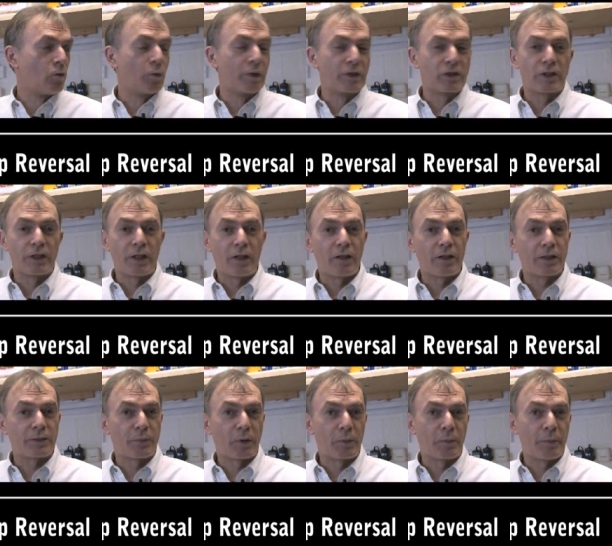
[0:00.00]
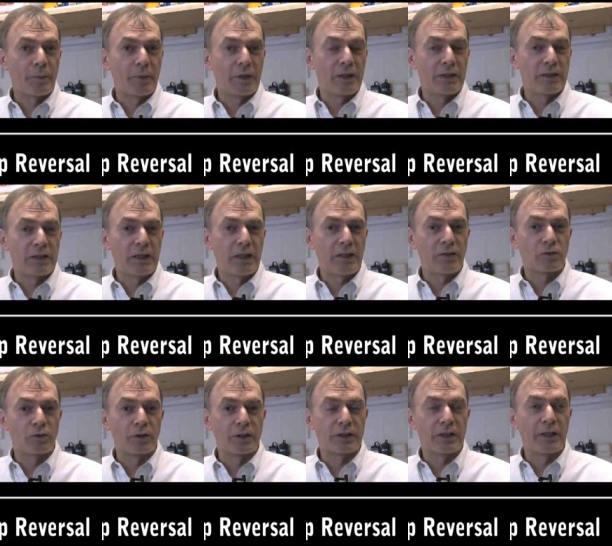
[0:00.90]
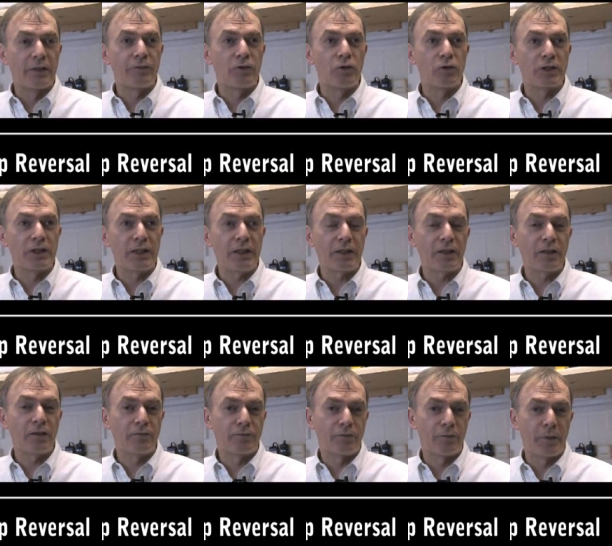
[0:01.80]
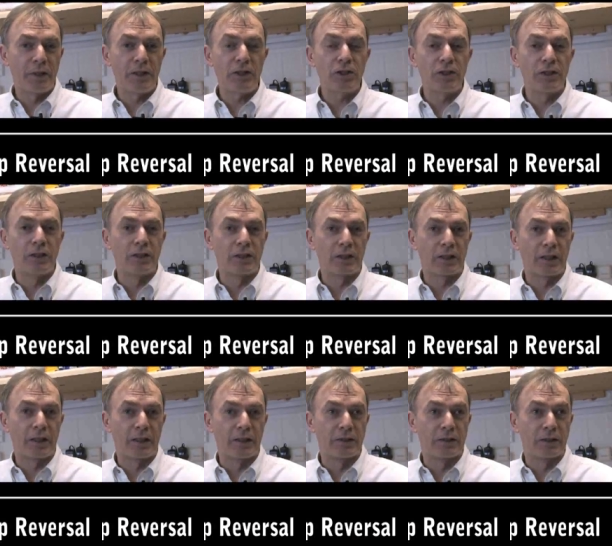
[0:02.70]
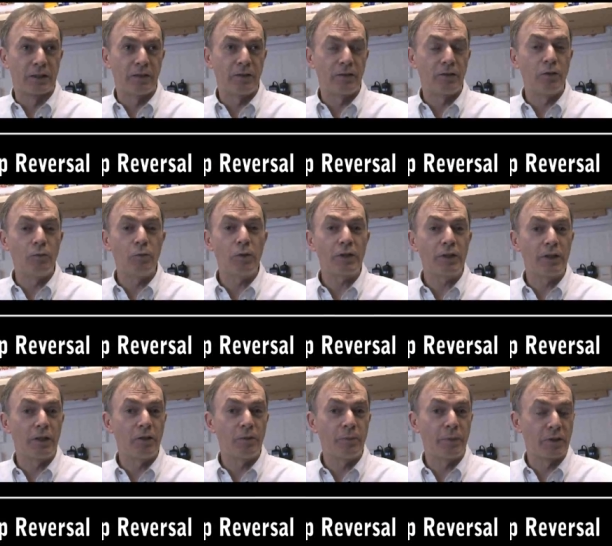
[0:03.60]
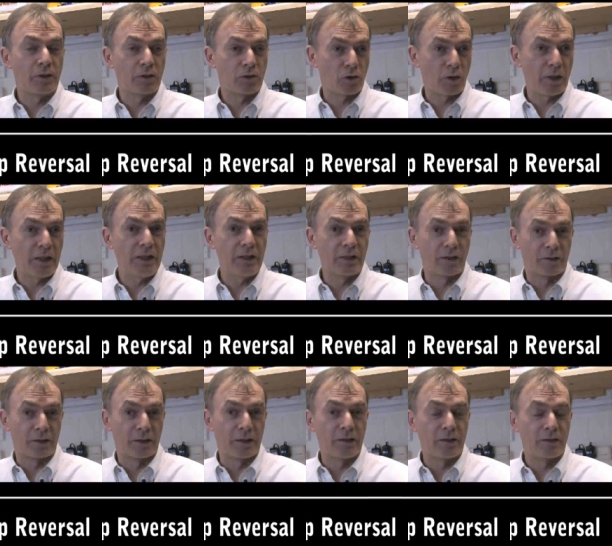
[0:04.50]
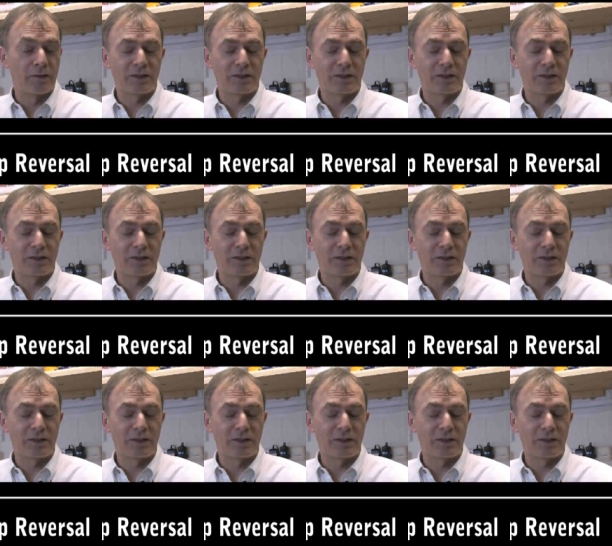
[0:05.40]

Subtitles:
Which are the highest probability entries. Now, if you see a confirmation indicator, you wouldn't open a trend on it.